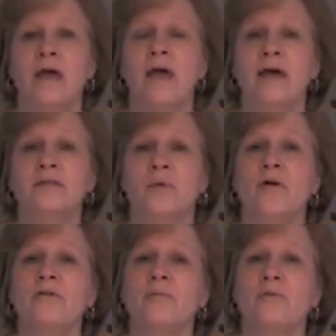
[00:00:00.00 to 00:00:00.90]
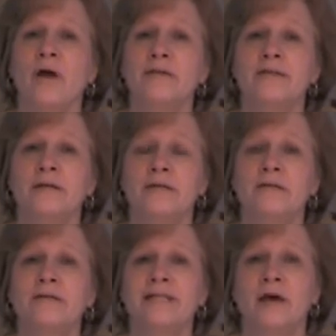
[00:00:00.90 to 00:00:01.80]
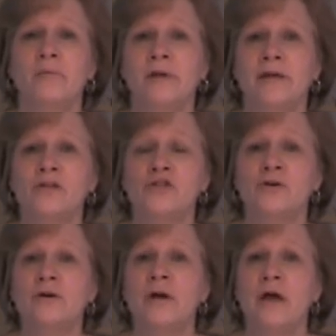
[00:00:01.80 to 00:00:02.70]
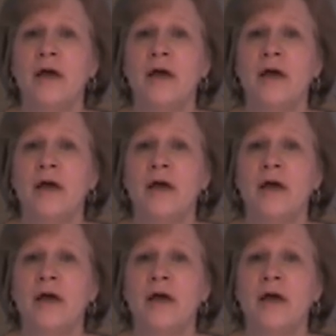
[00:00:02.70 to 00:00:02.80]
As part of the process, the town manager